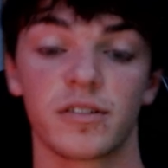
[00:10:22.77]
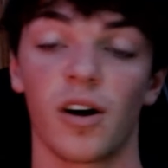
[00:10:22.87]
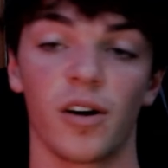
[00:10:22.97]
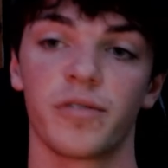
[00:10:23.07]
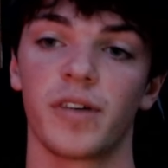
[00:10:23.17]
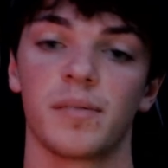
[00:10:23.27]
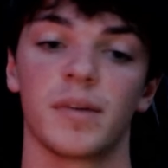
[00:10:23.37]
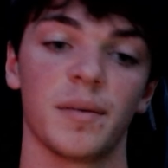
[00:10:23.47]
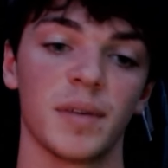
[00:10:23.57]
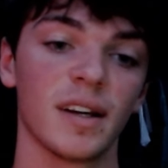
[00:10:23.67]
all fine
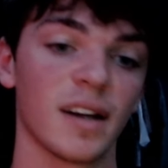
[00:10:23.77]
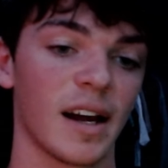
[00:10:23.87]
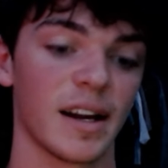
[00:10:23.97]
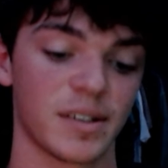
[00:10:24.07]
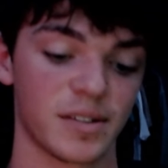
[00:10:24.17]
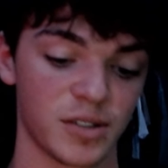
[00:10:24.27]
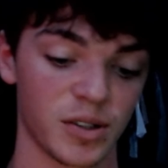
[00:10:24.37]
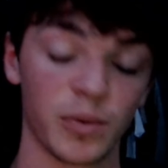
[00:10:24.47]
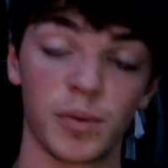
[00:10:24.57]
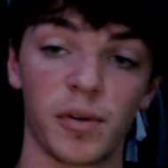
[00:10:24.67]
by me. I
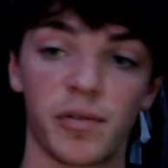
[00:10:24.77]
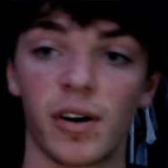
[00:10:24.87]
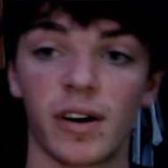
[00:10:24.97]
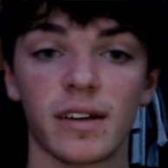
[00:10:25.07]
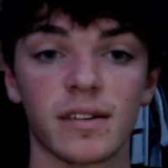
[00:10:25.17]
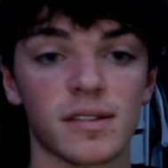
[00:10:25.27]
just prefer it.